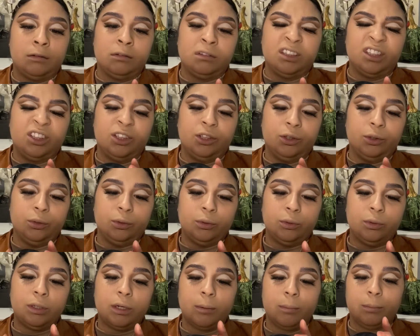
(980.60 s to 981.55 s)

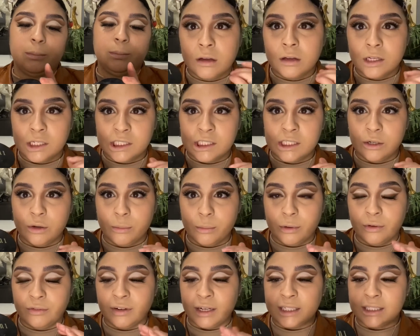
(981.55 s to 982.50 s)
Nude Conceal and
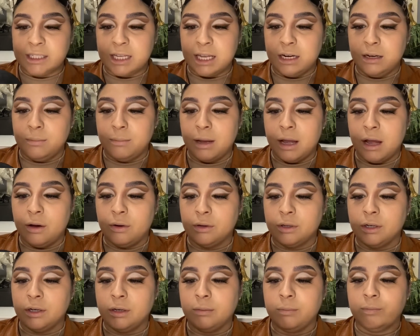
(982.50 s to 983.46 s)
Perfect Setting
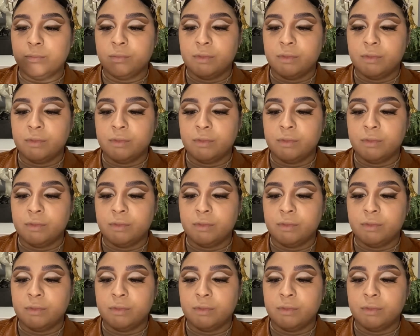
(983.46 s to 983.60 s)
Powder.